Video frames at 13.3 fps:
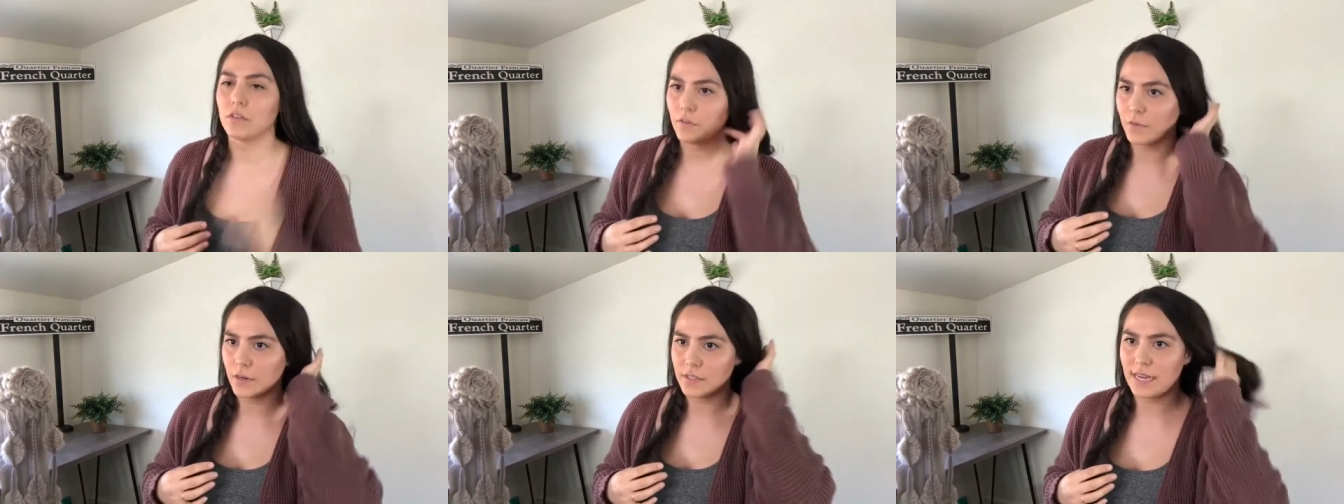the
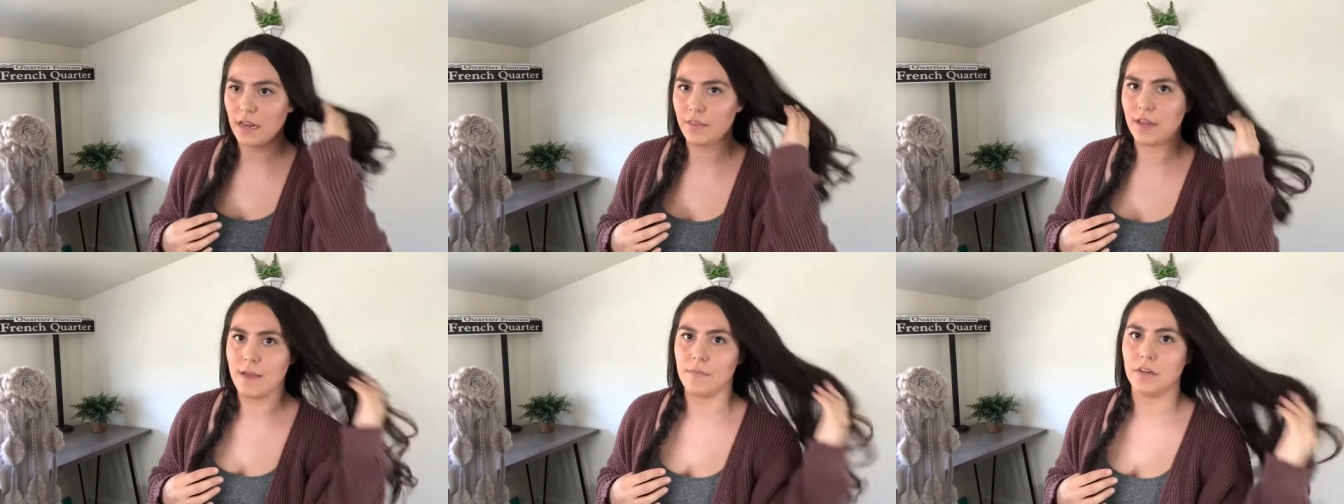first style
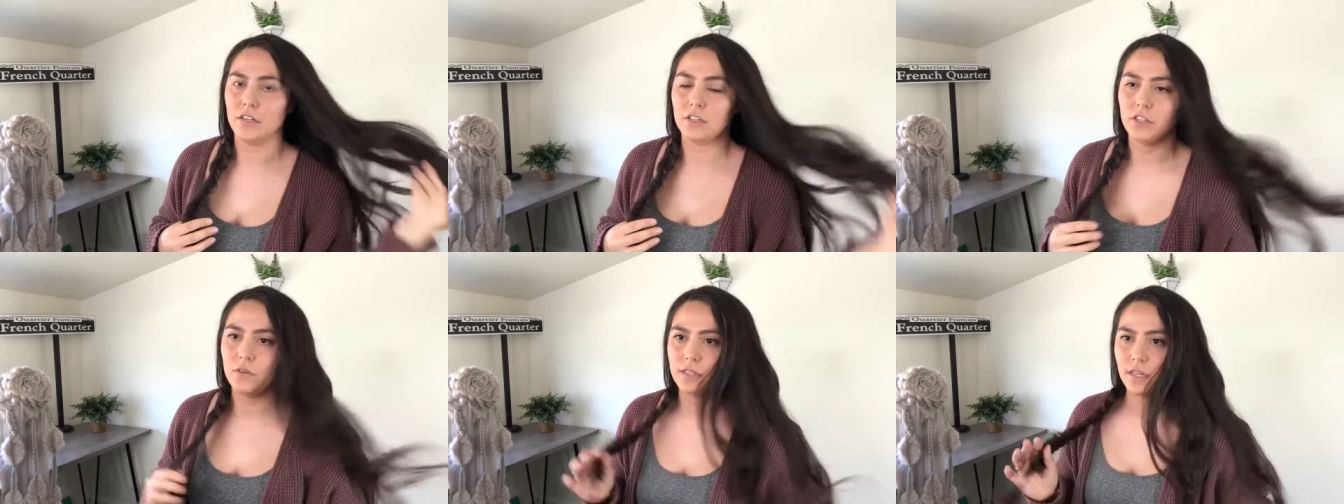that I'm gonna
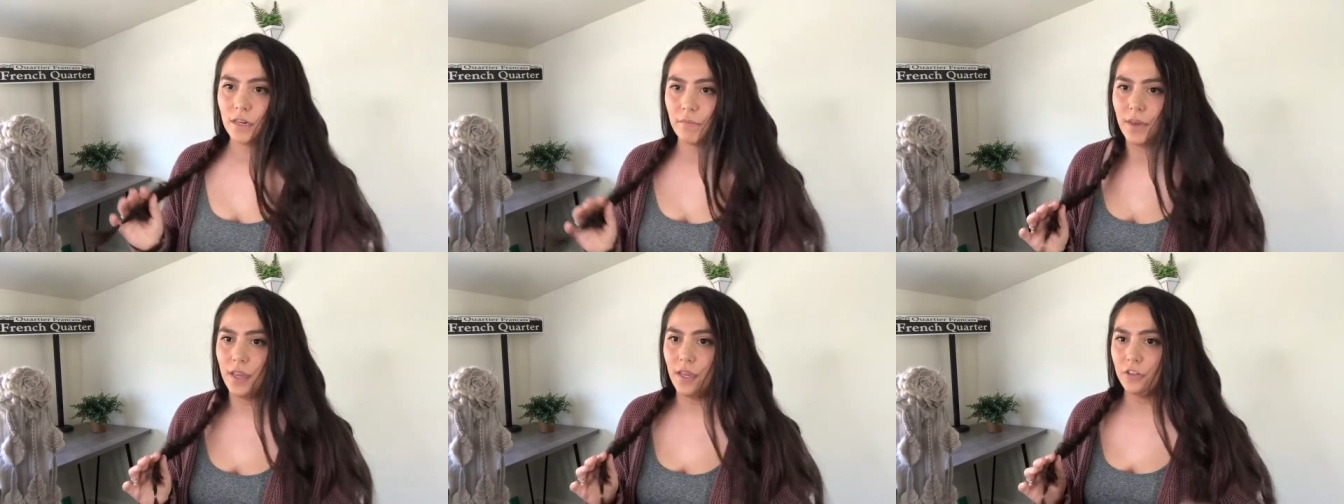do is gonna
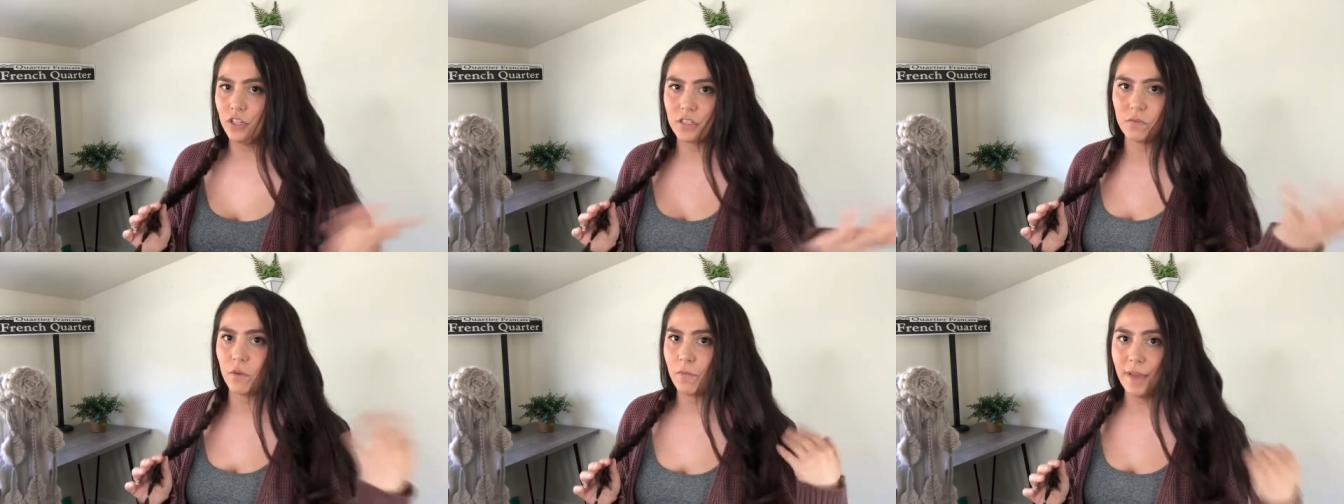be
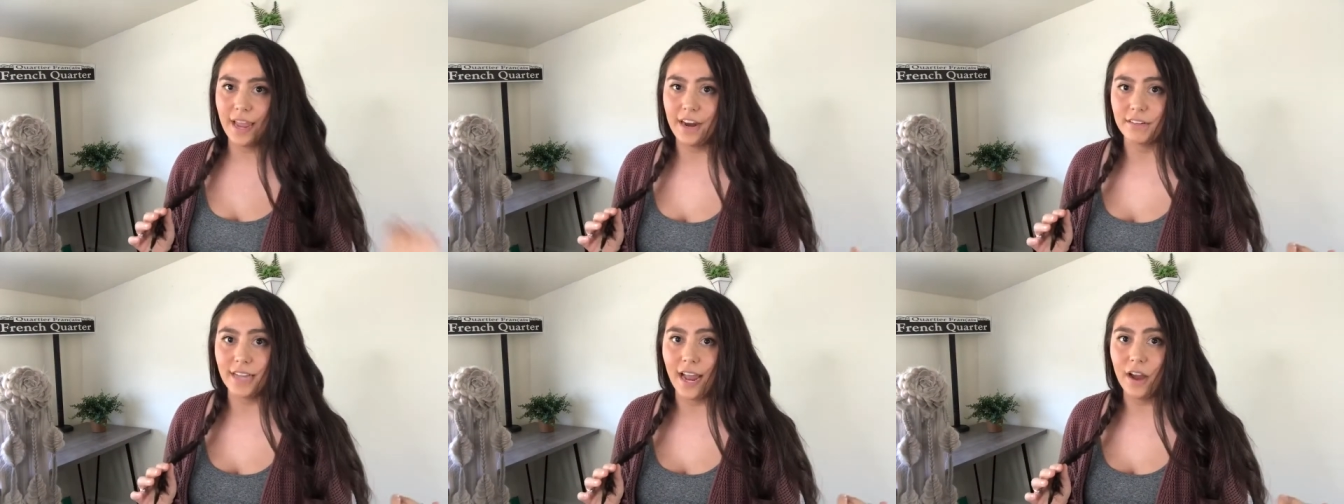just with my hair
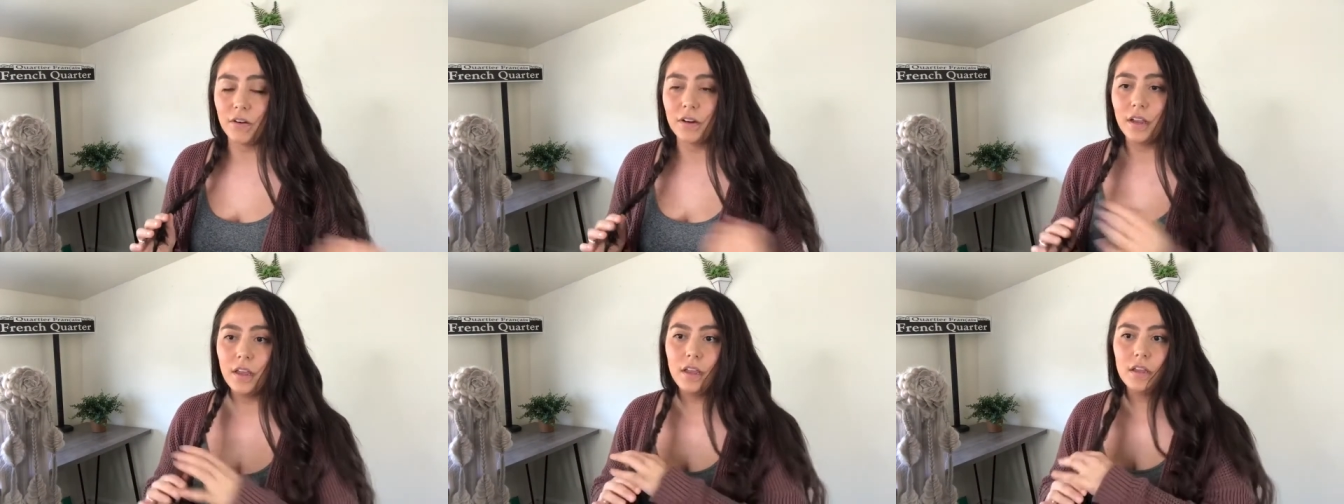down.
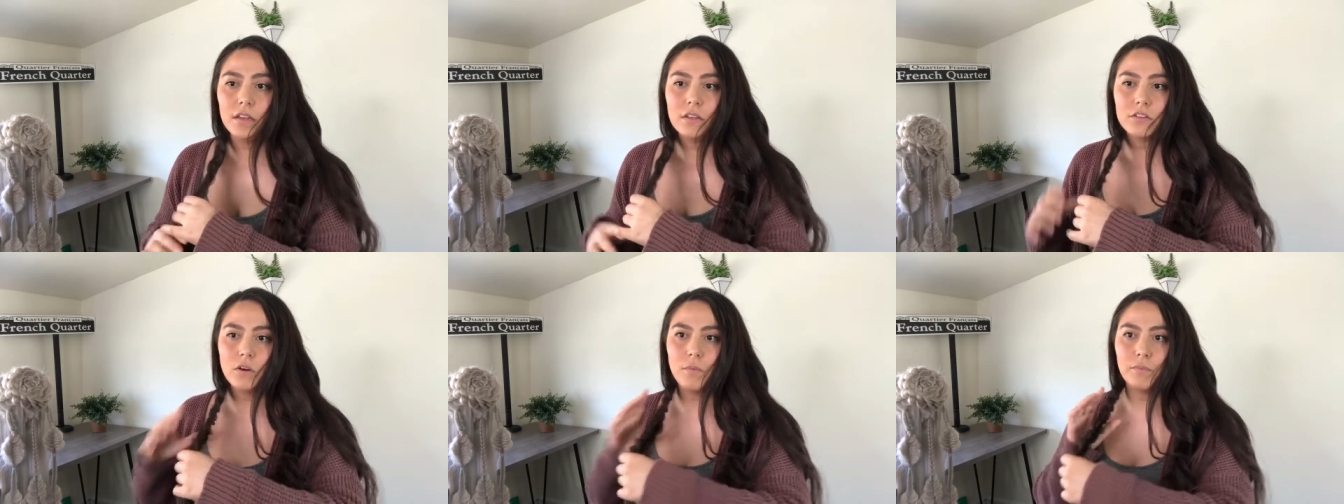
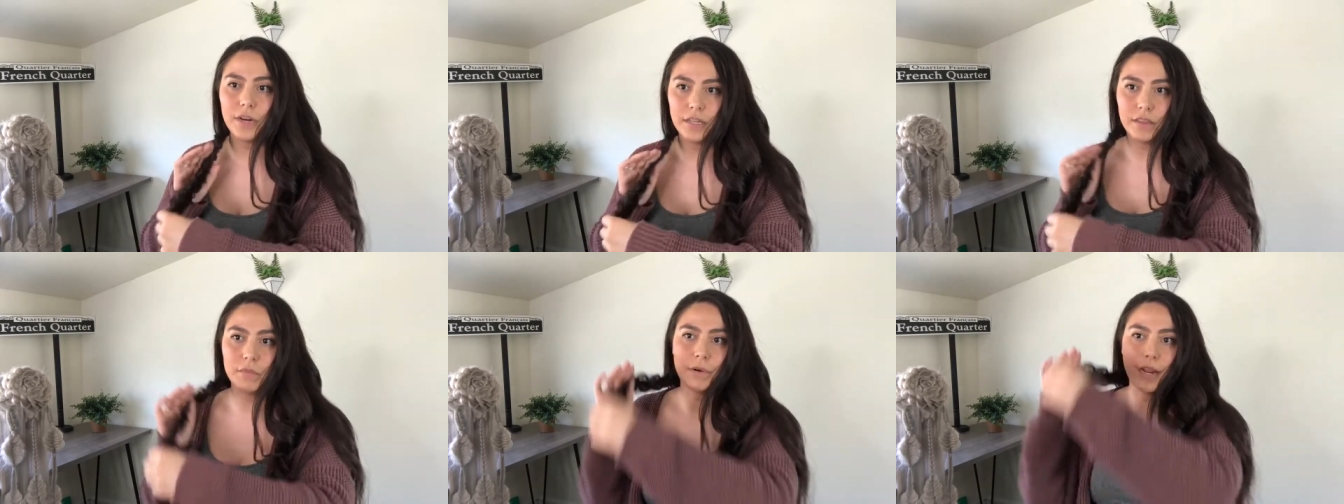So bring
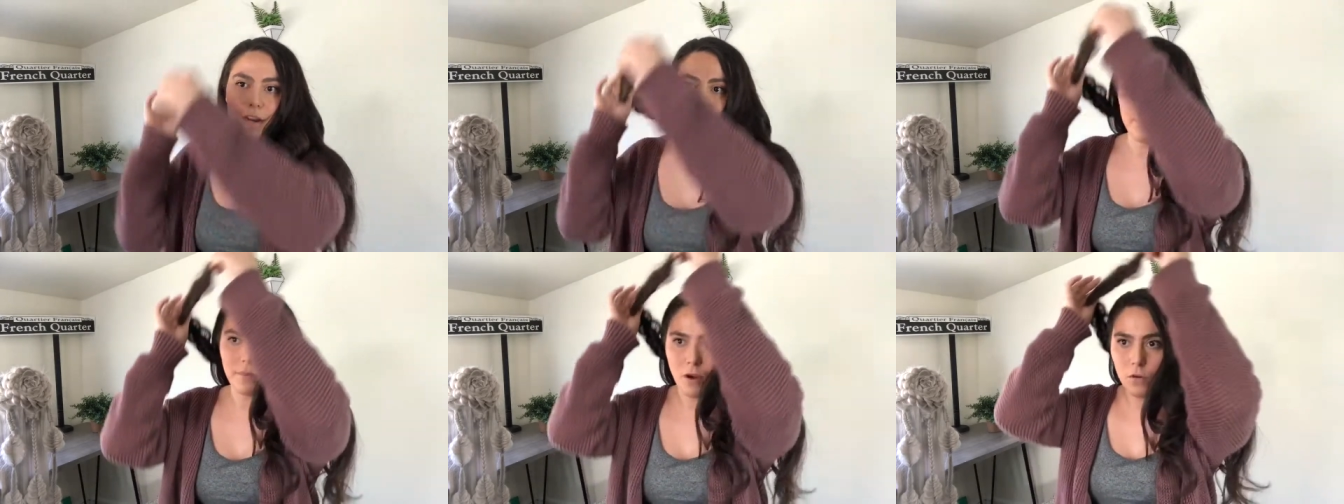the braid
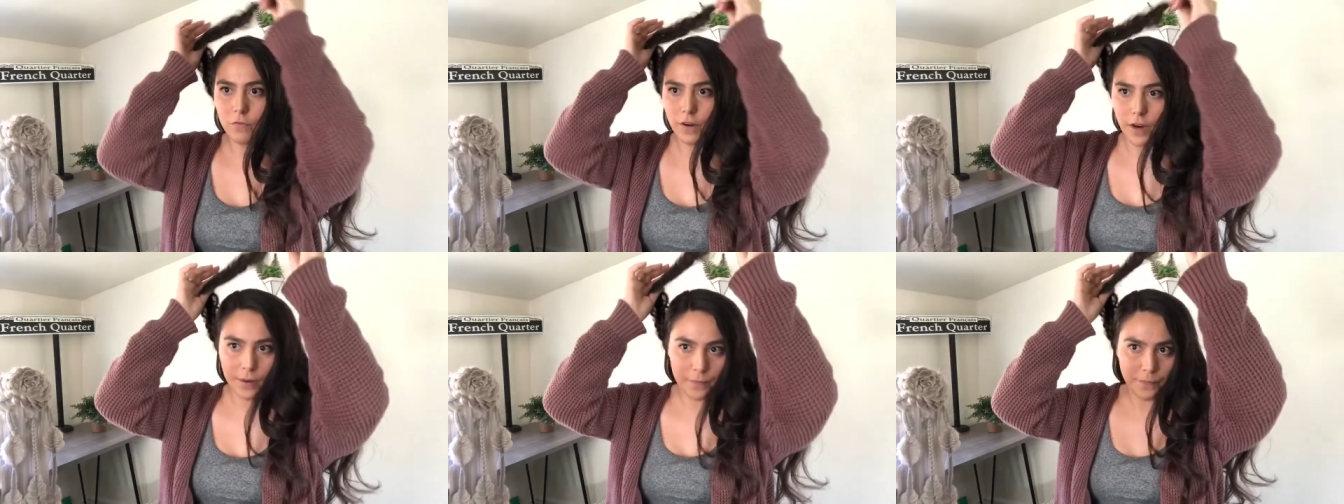up
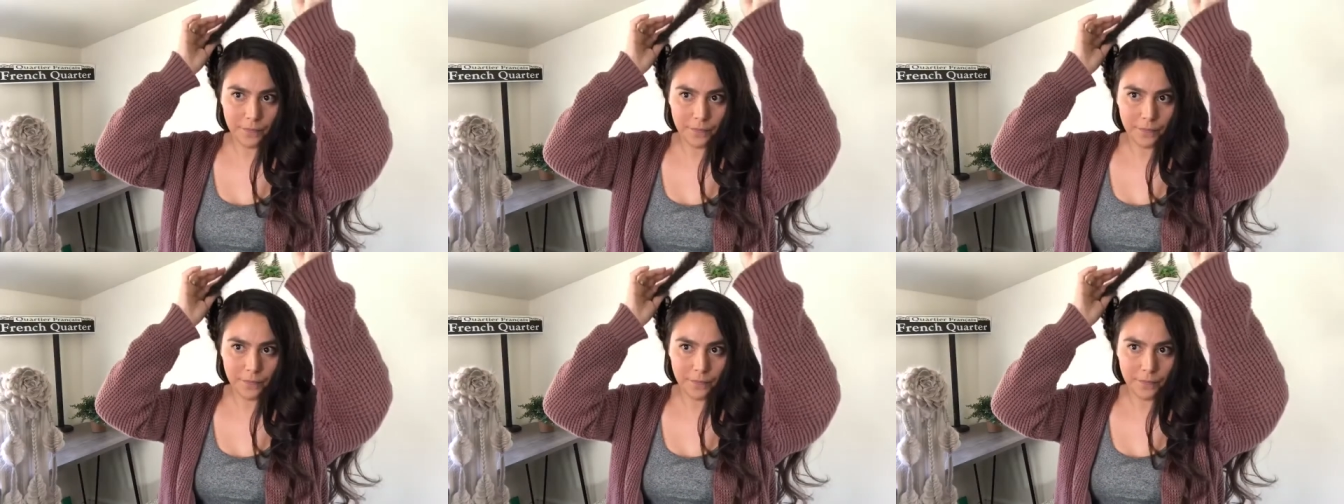over